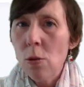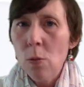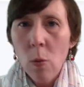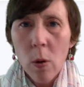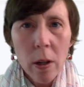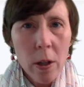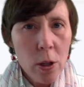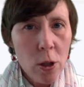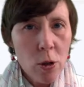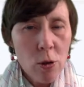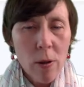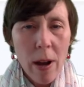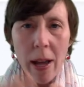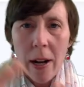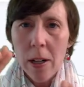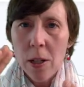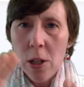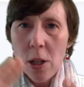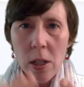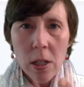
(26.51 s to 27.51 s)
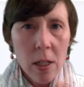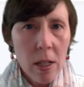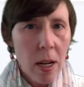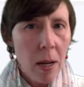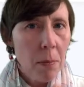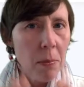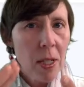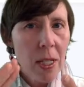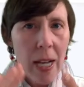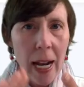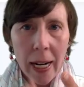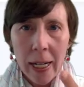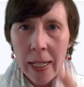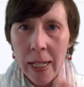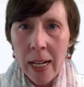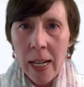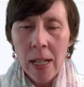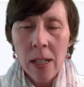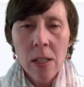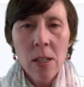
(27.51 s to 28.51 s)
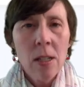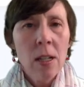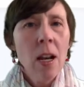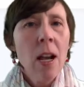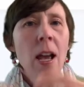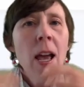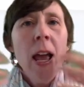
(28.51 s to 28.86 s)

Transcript: what are strategies, tips, techniques?